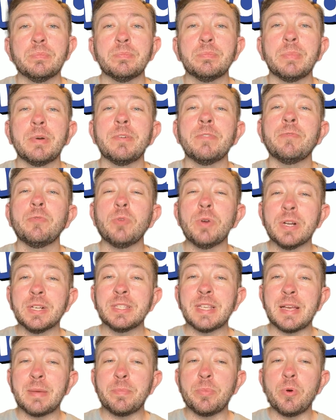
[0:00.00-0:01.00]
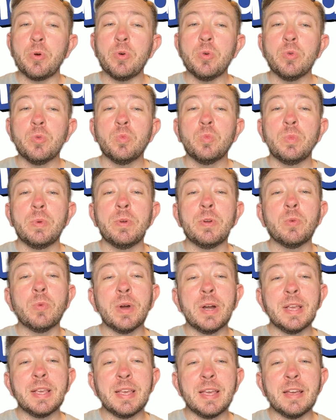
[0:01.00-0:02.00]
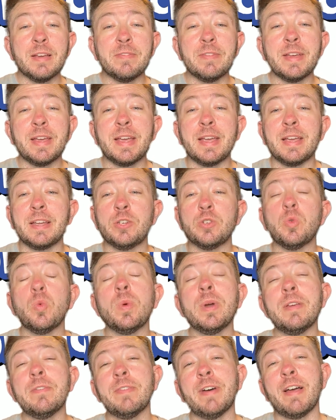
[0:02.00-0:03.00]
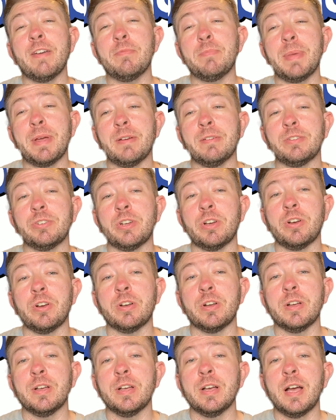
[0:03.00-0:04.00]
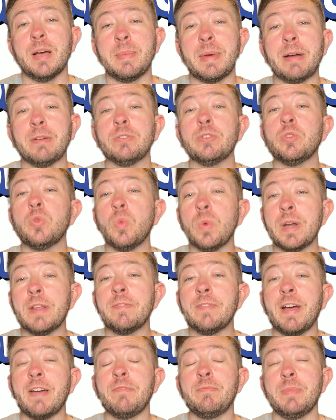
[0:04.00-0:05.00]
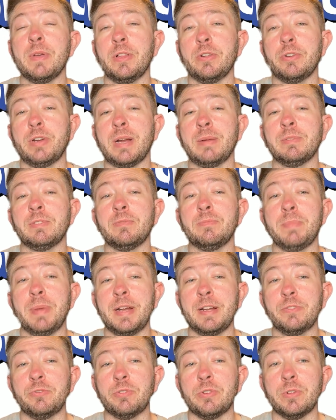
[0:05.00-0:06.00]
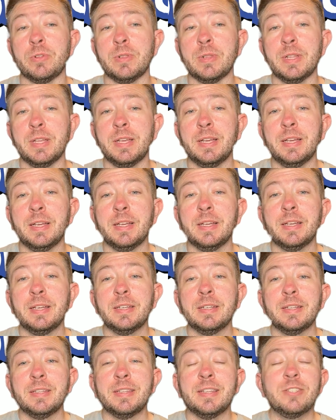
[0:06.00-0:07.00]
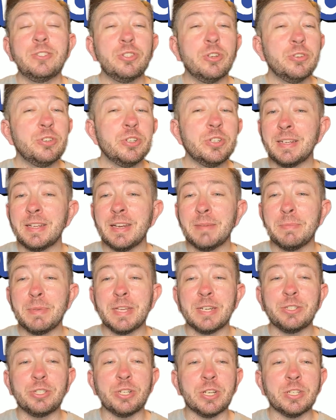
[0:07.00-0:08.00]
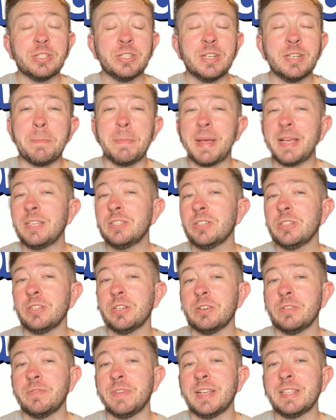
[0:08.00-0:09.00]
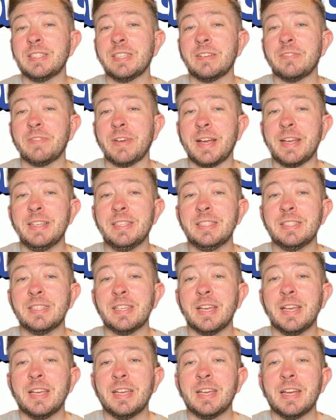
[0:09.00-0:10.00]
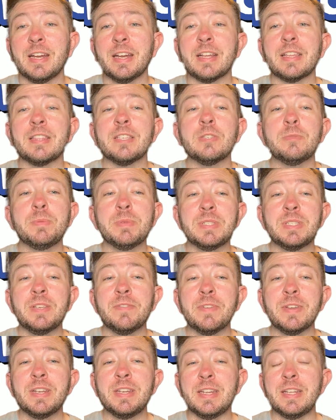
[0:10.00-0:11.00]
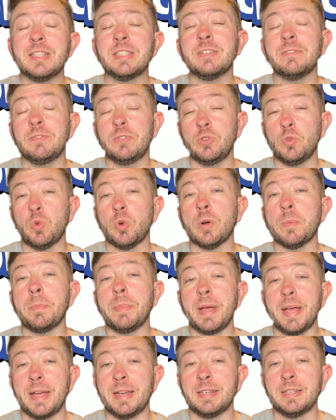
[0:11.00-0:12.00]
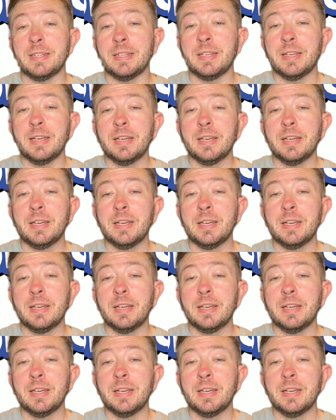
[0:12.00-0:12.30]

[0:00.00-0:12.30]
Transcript: But for example, we would want to give a 25-pound dog about 25 milligrams of Benadryl. This dosage can be adjusted based on your vet's advice and like the specific needs of your pet.